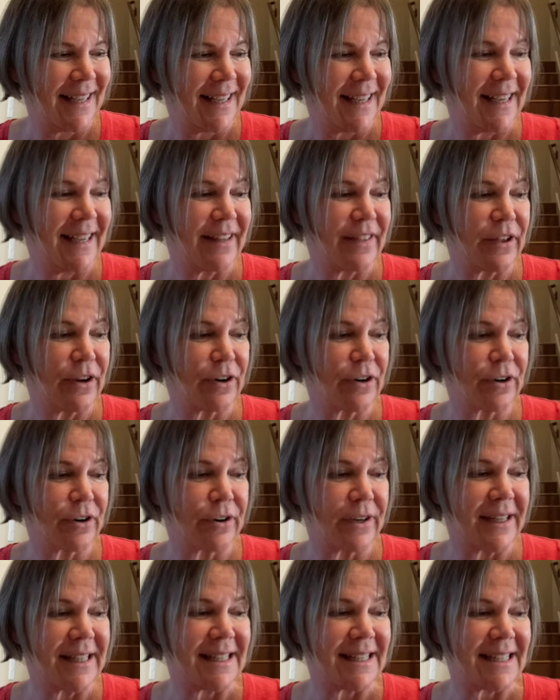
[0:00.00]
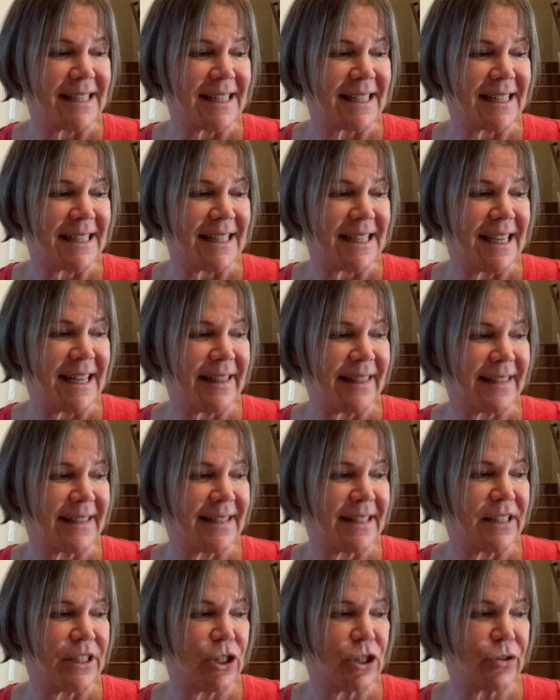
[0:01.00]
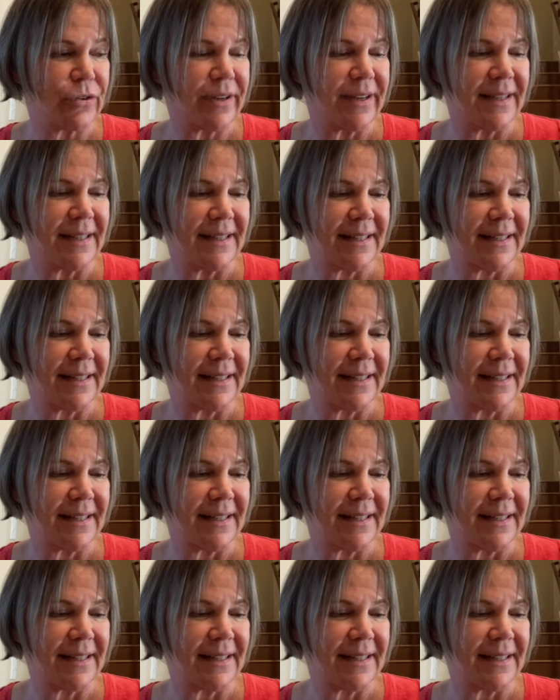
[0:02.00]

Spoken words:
in the early 16th century?